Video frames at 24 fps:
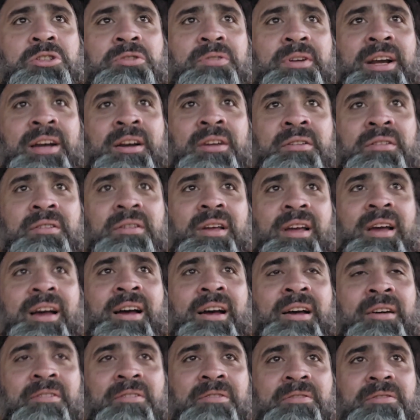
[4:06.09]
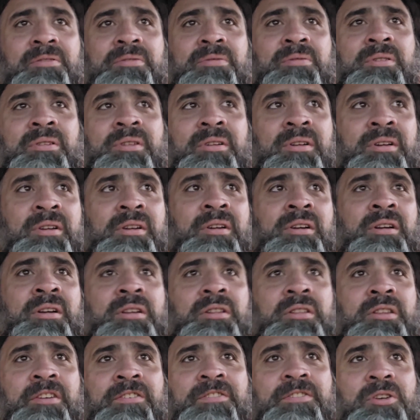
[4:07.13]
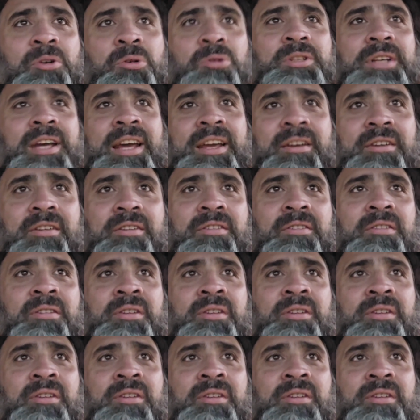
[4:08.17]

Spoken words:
around the fuel tank,